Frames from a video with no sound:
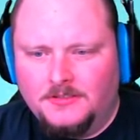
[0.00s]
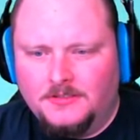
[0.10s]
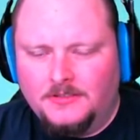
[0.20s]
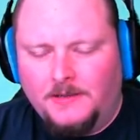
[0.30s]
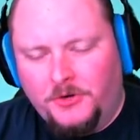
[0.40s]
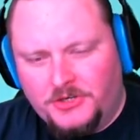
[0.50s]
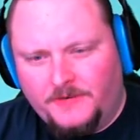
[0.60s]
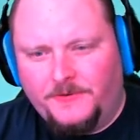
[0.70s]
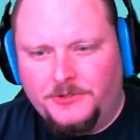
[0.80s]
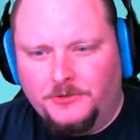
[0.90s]
I pushed it
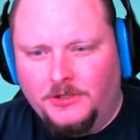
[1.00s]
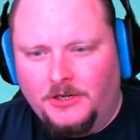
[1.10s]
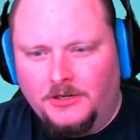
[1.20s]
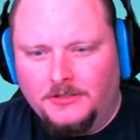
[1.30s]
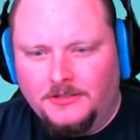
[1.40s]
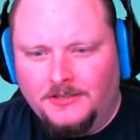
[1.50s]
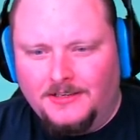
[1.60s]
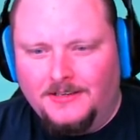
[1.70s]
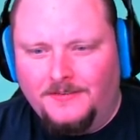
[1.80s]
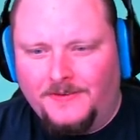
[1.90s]
for too long.
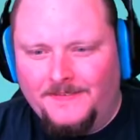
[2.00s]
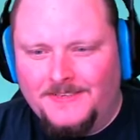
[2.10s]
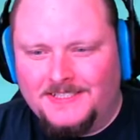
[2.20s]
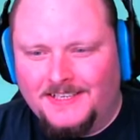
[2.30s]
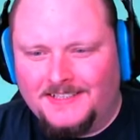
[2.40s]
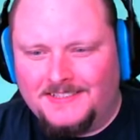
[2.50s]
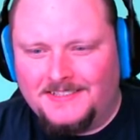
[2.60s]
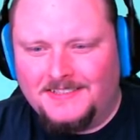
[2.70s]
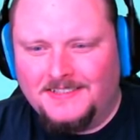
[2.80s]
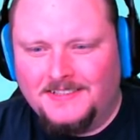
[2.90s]
5 and 6.
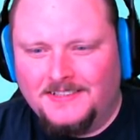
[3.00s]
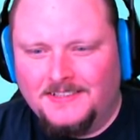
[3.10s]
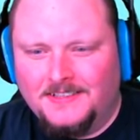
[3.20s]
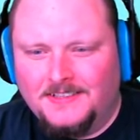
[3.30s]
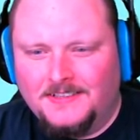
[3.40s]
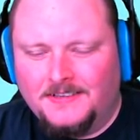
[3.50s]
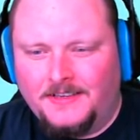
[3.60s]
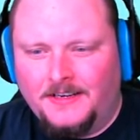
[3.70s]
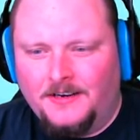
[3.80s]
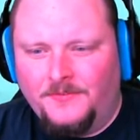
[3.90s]

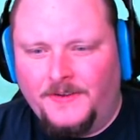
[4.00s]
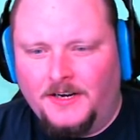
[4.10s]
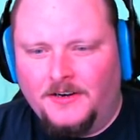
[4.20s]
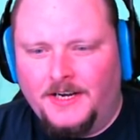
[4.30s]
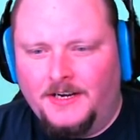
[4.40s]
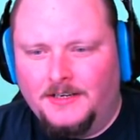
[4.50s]
They are very...